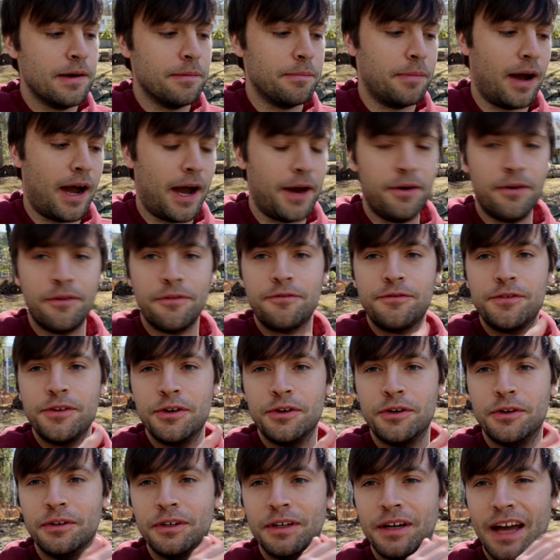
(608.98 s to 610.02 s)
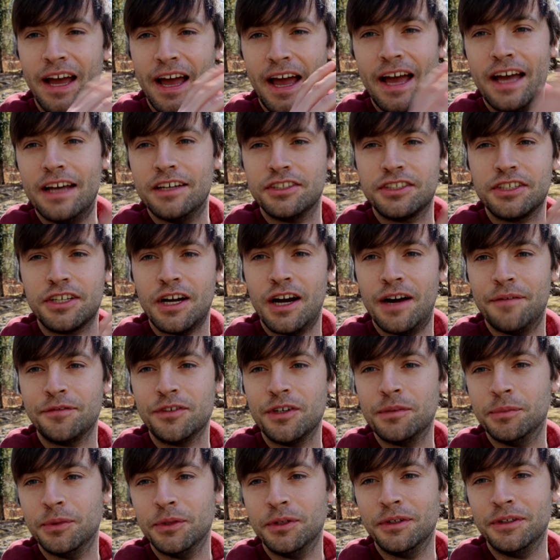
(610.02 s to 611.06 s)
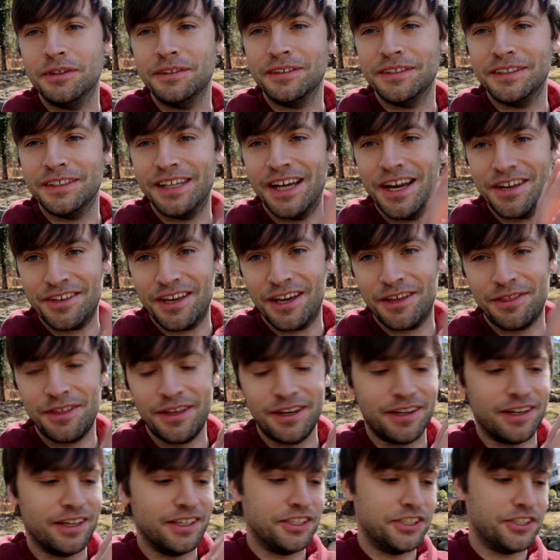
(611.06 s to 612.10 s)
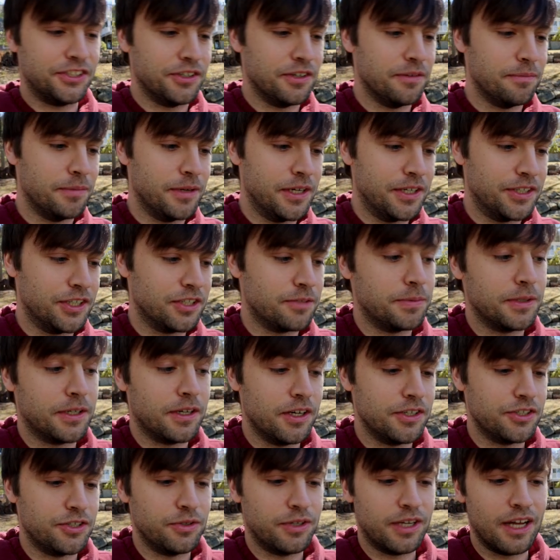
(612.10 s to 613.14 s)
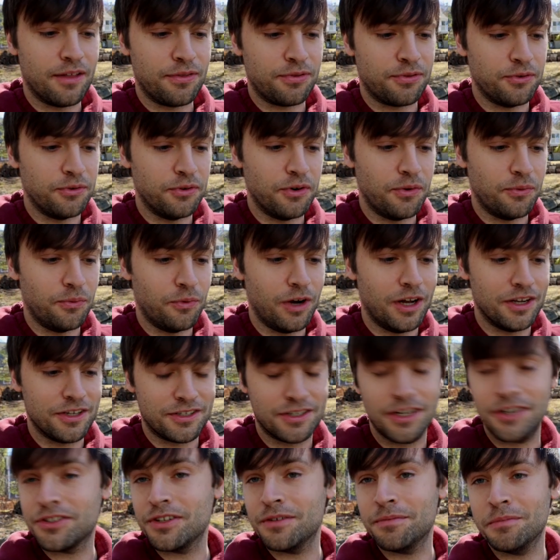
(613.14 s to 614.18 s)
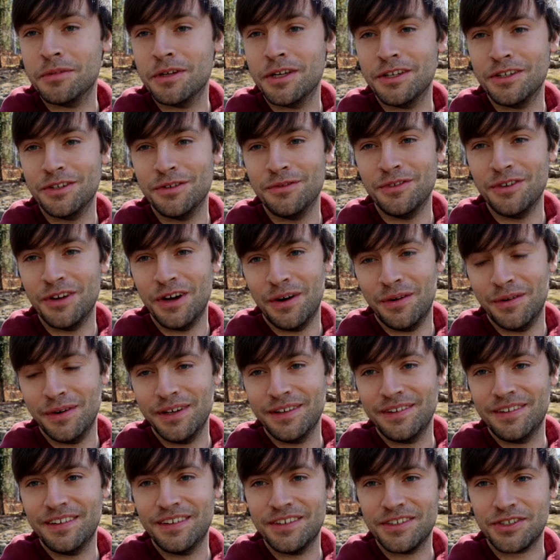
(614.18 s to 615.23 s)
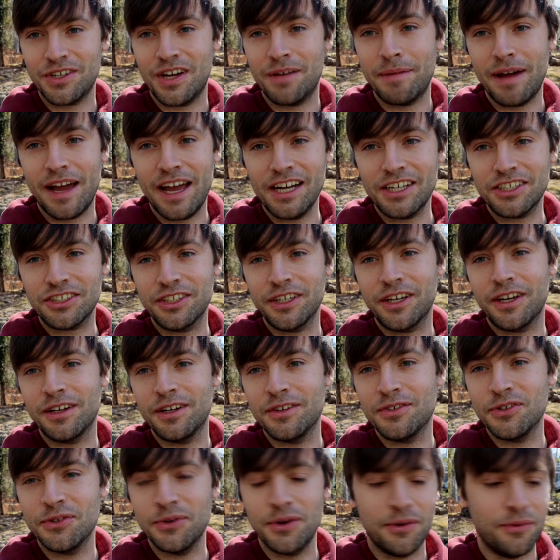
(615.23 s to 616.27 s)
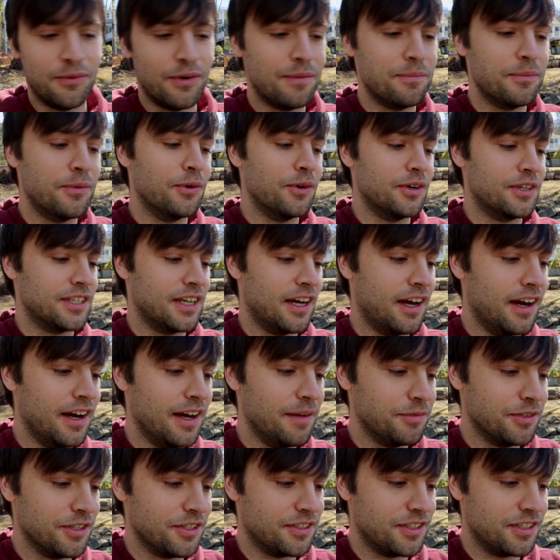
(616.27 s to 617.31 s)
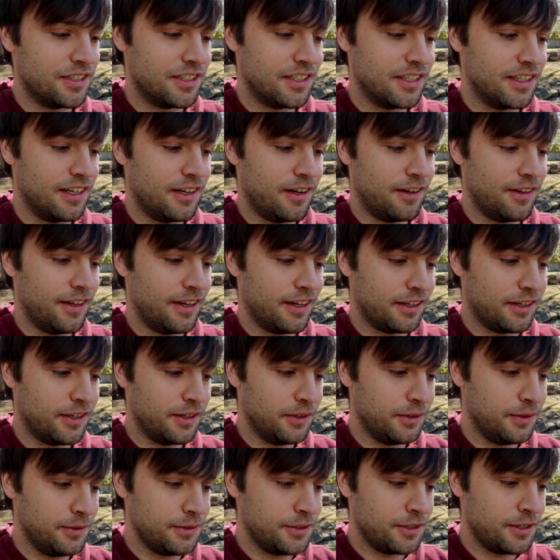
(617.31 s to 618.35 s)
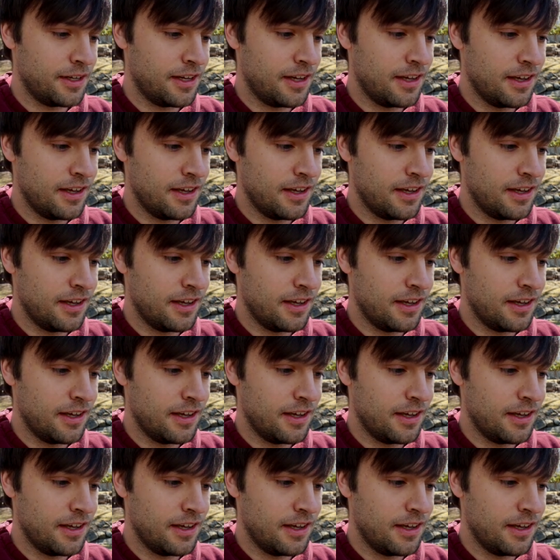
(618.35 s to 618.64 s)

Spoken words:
but I don't feel as comfortable as I think I should be. Just because you get through it once doesn't mean you know it. So I'm actually going to do it one more time just to see how that goes.